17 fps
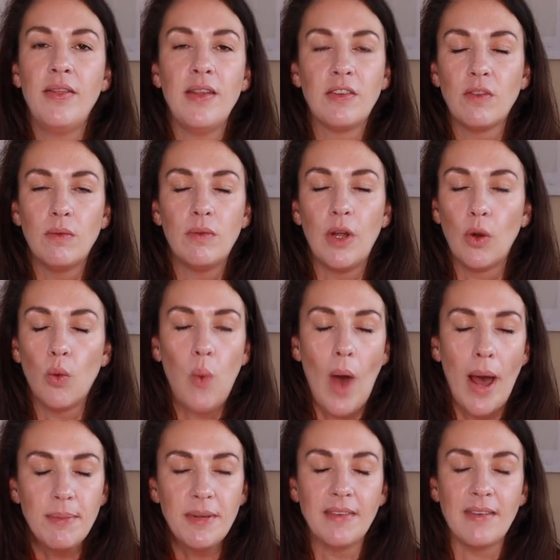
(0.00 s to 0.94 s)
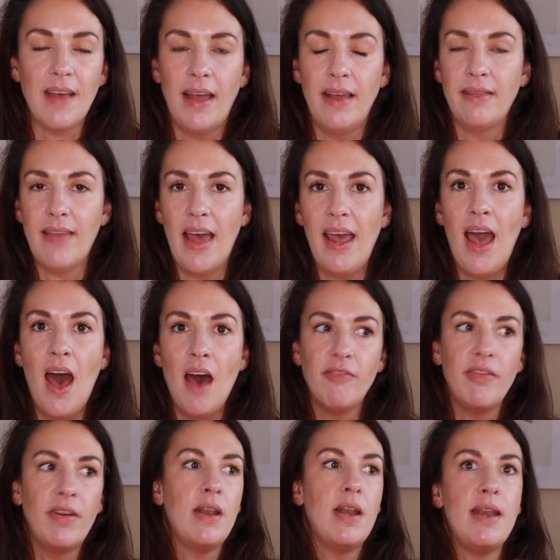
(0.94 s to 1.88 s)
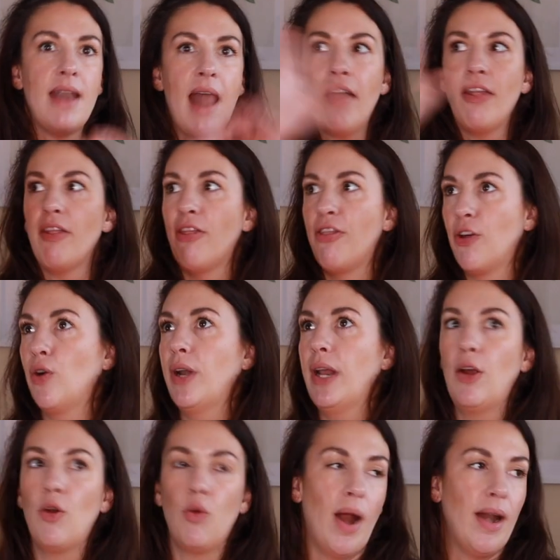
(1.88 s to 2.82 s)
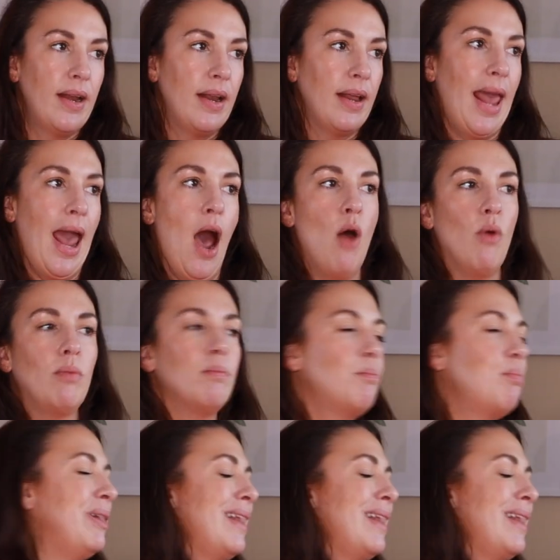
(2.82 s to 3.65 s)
And this their website, they have net 30 credit account